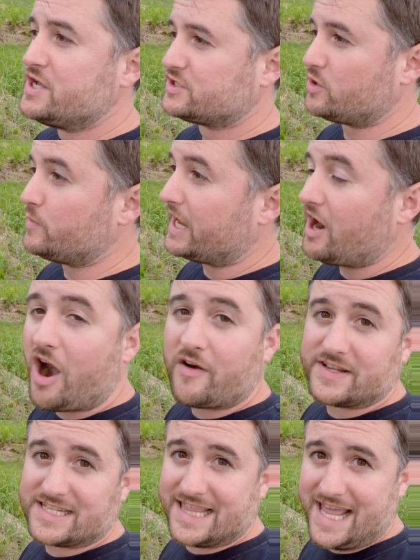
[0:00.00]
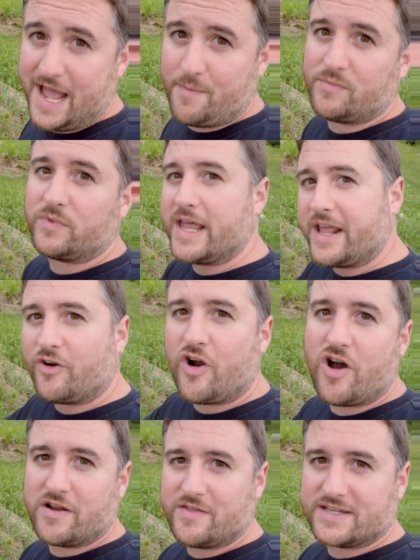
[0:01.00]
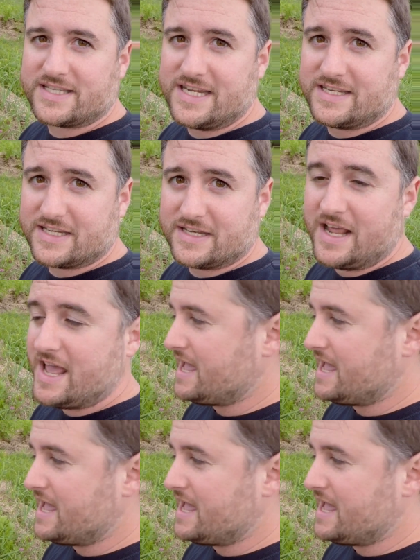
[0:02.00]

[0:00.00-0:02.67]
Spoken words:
so that we can harvest them later on in the season.